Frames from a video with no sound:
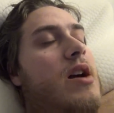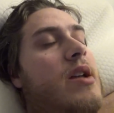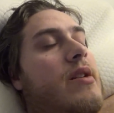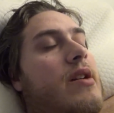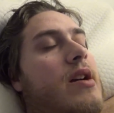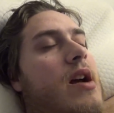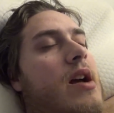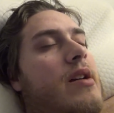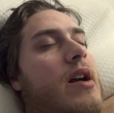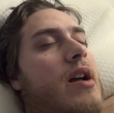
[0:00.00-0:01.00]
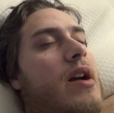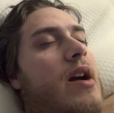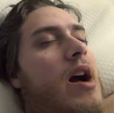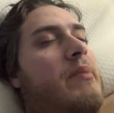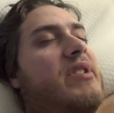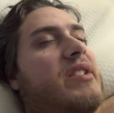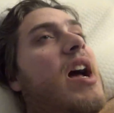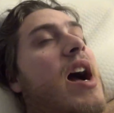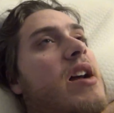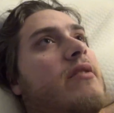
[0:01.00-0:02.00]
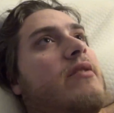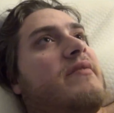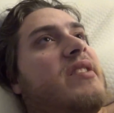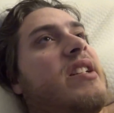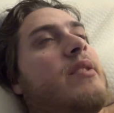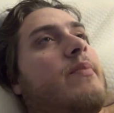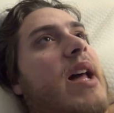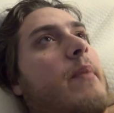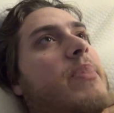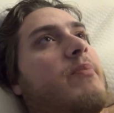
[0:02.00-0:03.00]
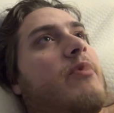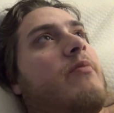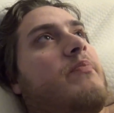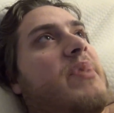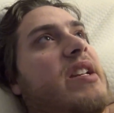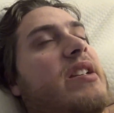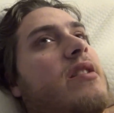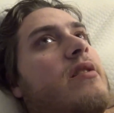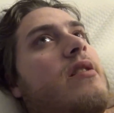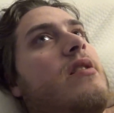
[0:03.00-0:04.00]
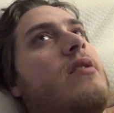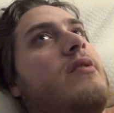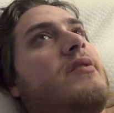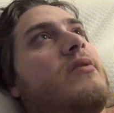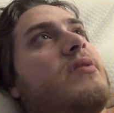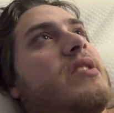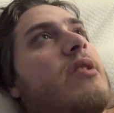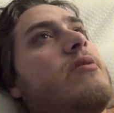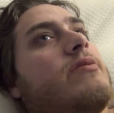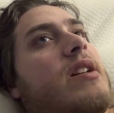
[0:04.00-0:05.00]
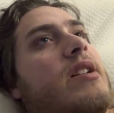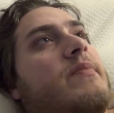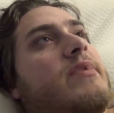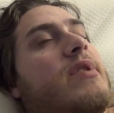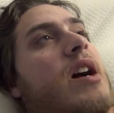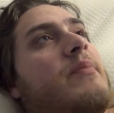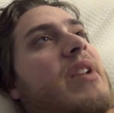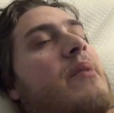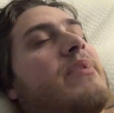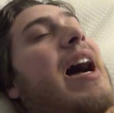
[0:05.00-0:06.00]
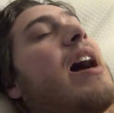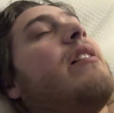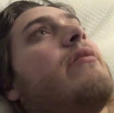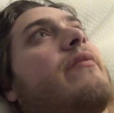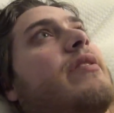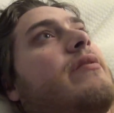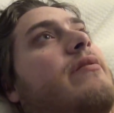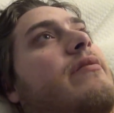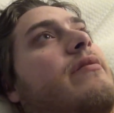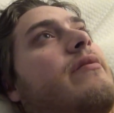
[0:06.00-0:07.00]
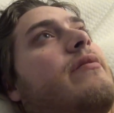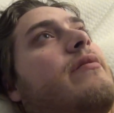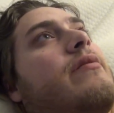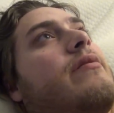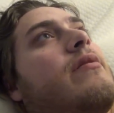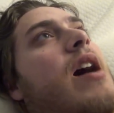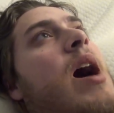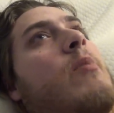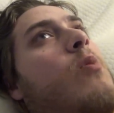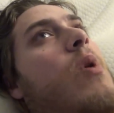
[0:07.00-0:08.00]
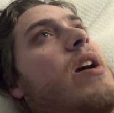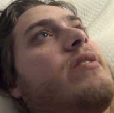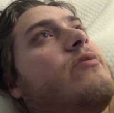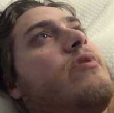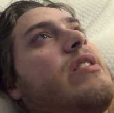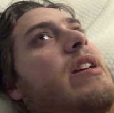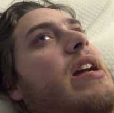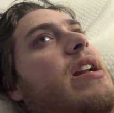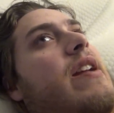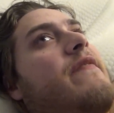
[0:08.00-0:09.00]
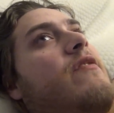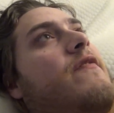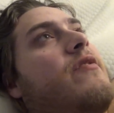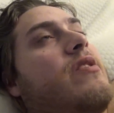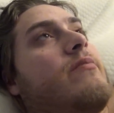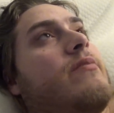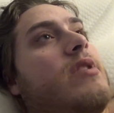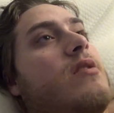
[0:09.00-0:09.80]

I I I'm just tired of seeing black people being so stereotyped I'm I'm tired of it I'm a white dude, and I, and I feel for them.